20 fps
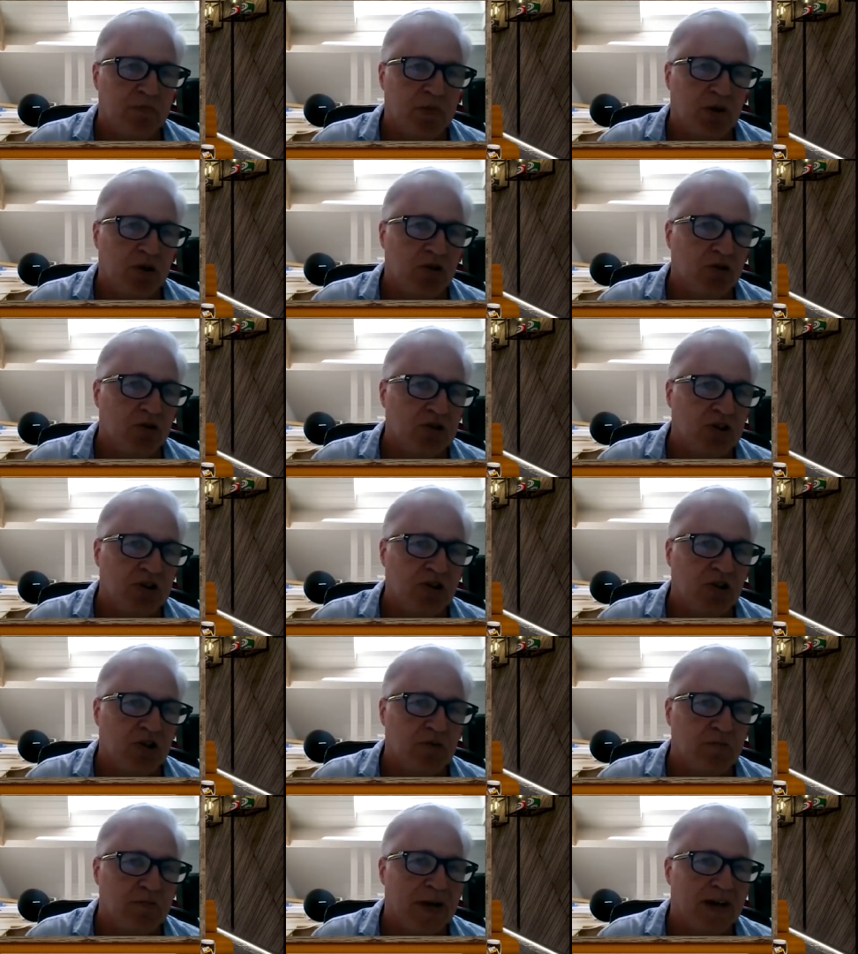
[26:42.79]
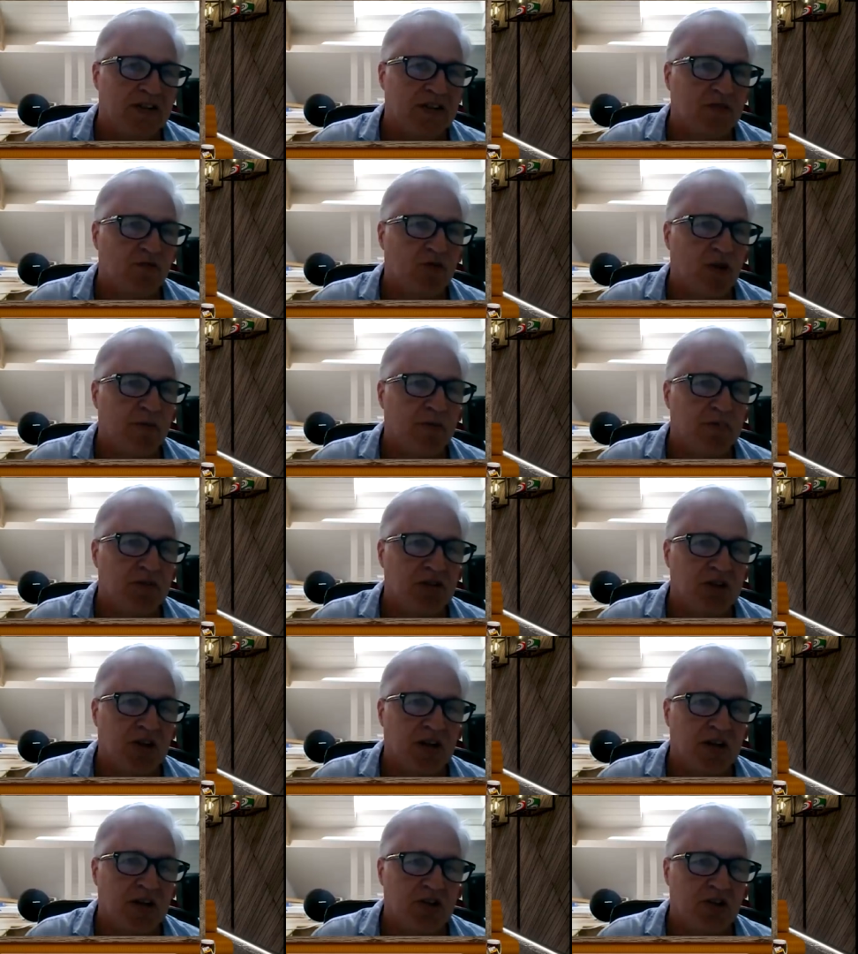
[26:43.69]
because he's got a massive
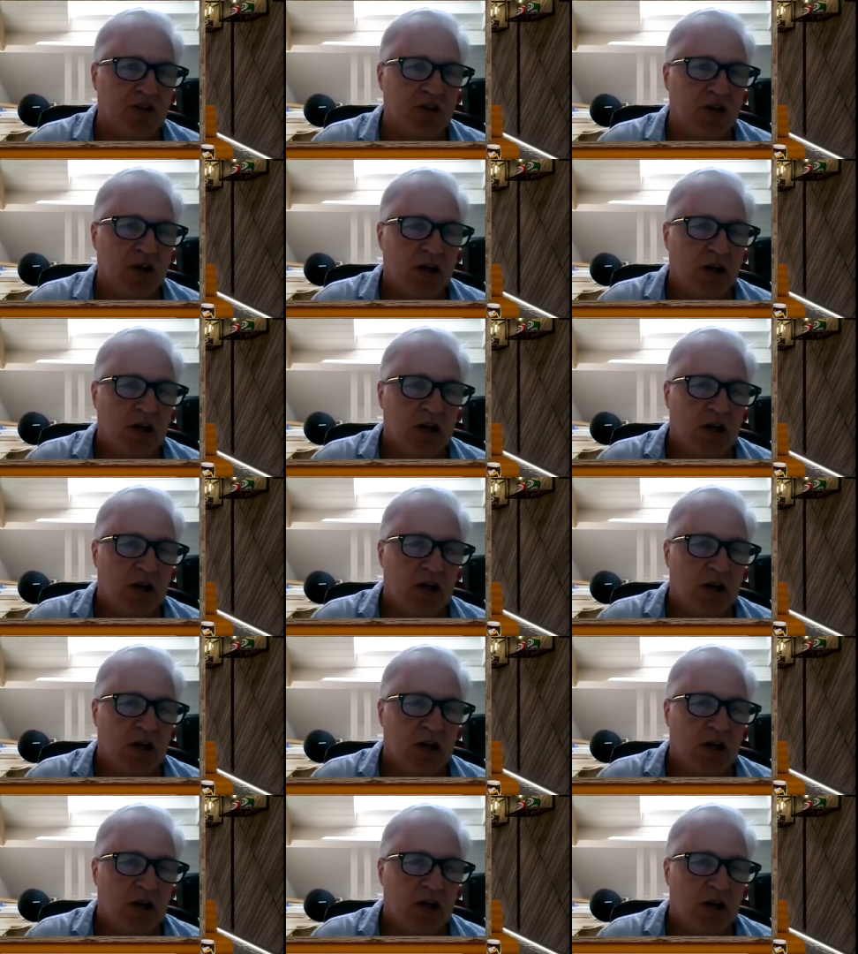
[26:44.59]
reputation.